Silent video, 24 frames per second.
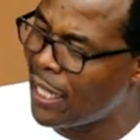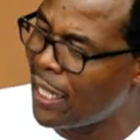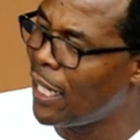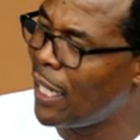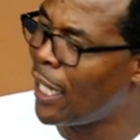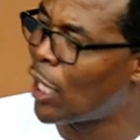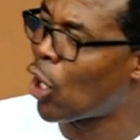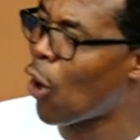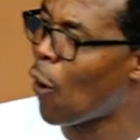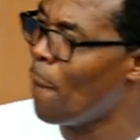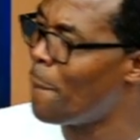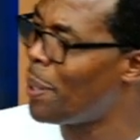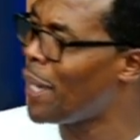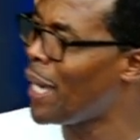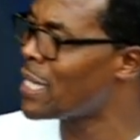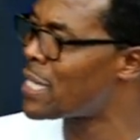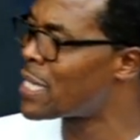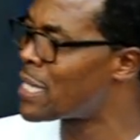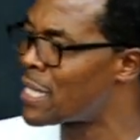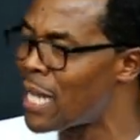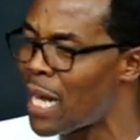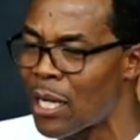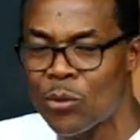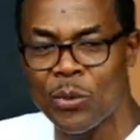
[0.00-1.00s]
it
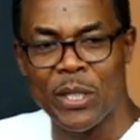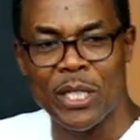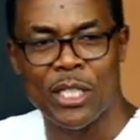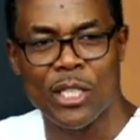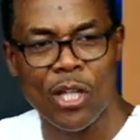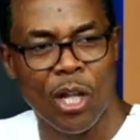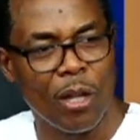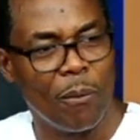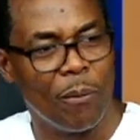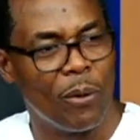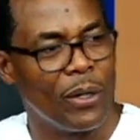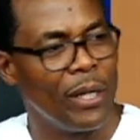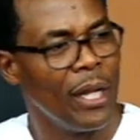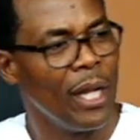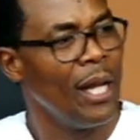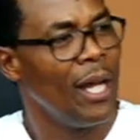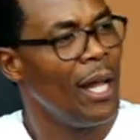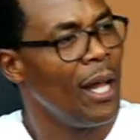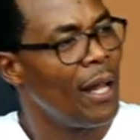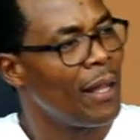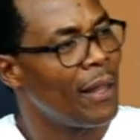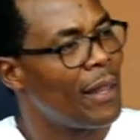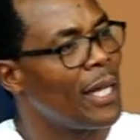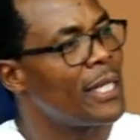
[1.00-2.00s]
compares that with Solomon,
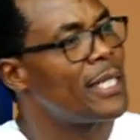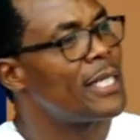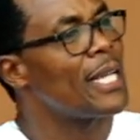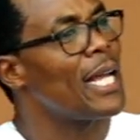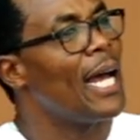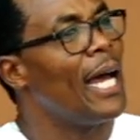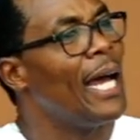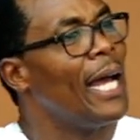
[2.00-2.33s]
that